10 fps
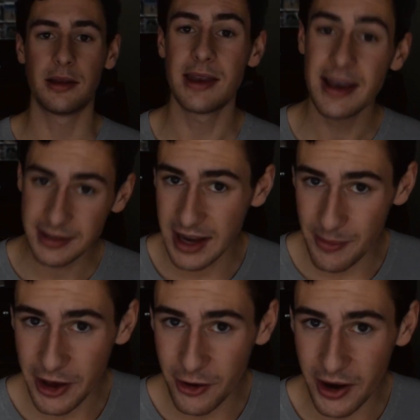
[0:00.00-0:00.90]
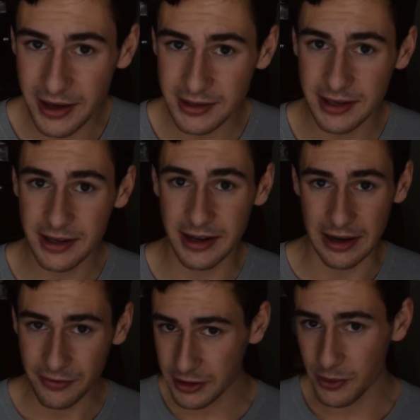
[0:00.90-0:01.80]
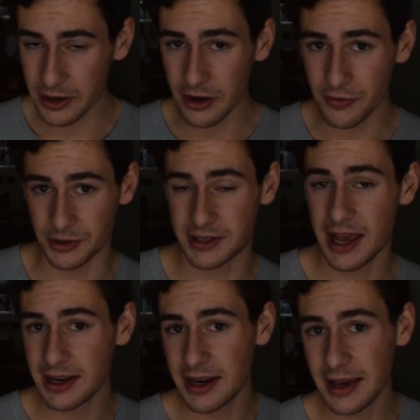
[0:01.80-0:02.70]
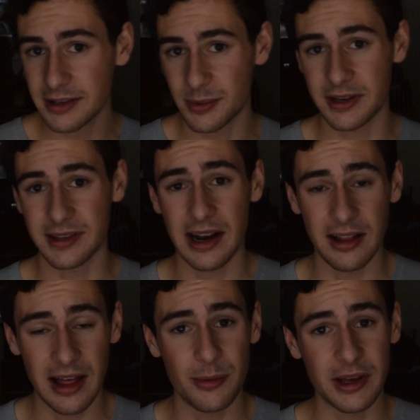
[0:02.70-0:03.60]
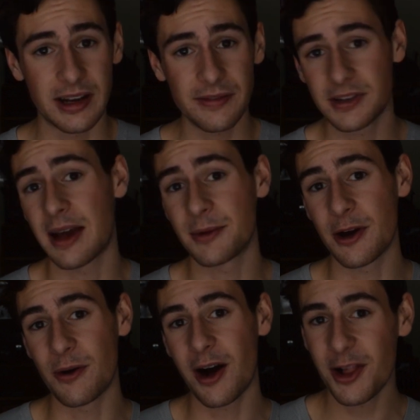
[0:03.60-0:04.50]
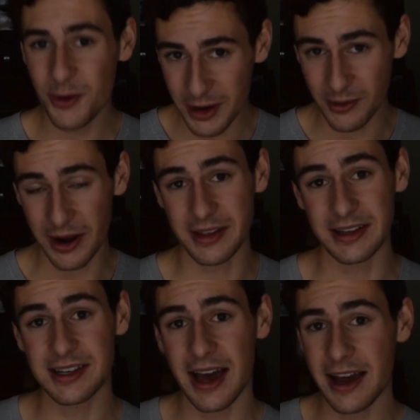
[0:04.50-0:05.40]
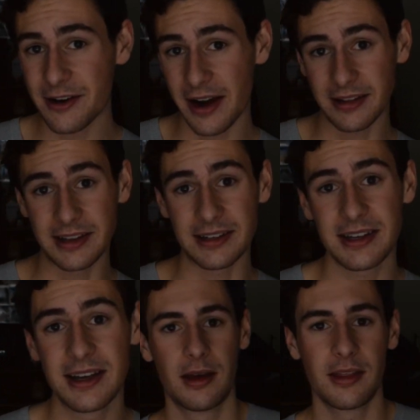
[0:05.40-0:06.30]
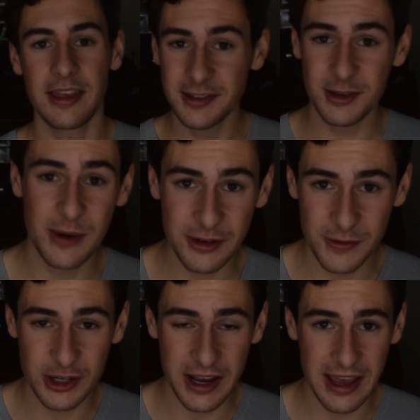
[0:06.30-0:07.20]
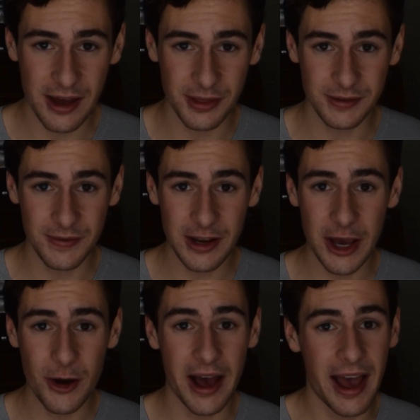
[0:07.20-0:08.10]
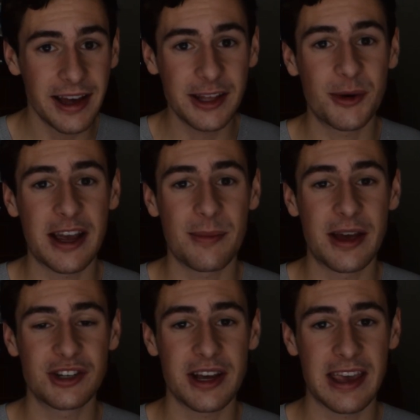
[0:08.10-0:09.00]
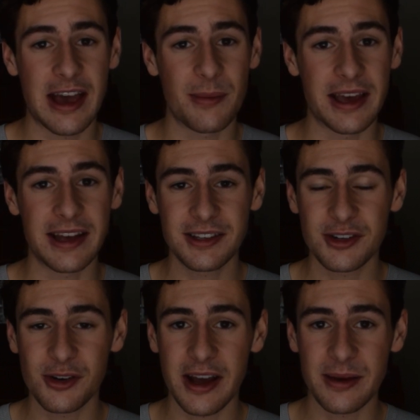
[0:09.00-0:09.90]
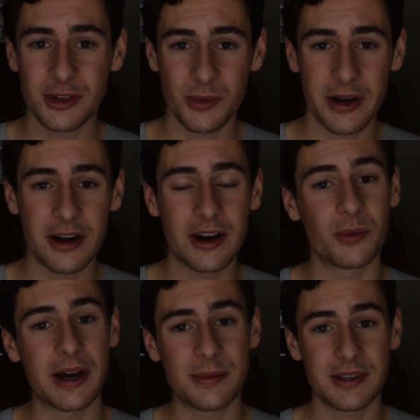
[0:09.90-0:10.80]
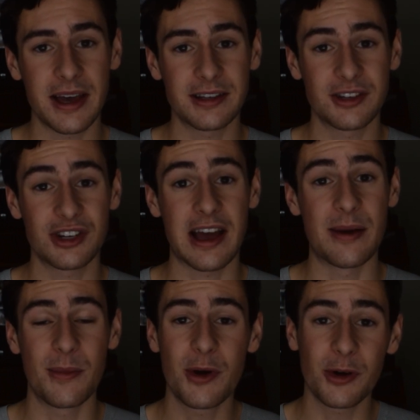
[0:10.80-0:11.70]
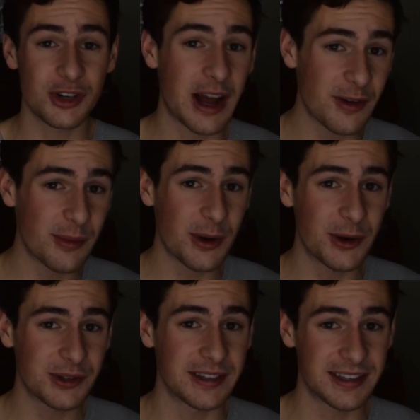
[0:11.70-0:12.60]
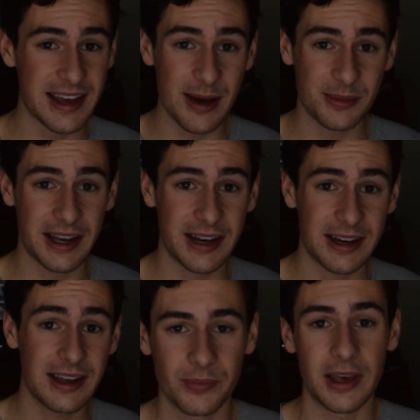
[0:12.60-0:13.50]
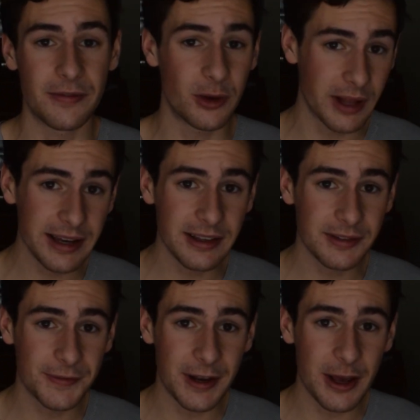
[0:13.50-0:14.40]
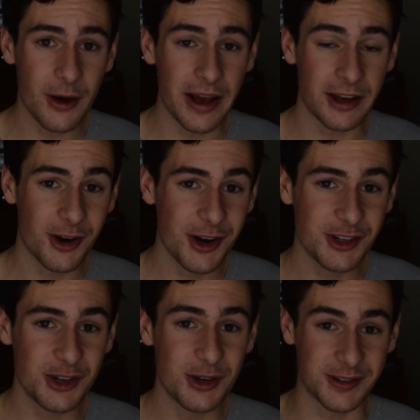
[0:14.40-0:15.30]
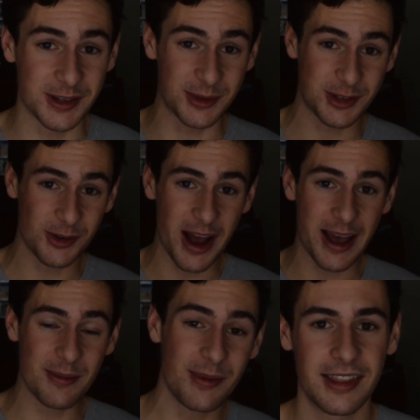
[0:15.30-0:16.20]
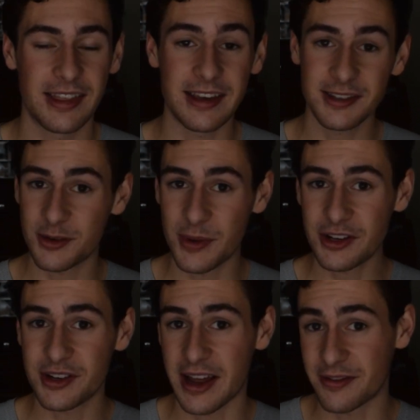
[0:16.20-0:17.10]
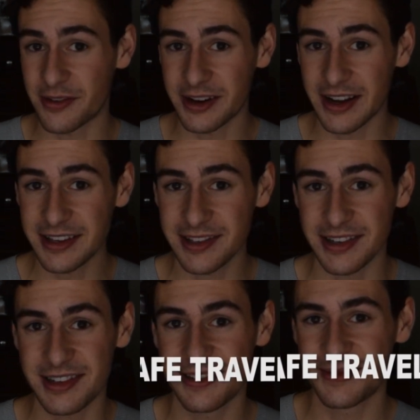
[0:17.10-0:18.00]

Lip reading: Next time I go to Iceland, I definitely want to go for 10 days because that'll allow me enough time to go all the way around the entire island. Thanks so much for checking out this video. I highly recommend checking out my Instagram, Twitter, and website to check out more travel posts and stay updated. If you like this video, I encourage you to subscribe. Thanks so much and have fun in Iceland.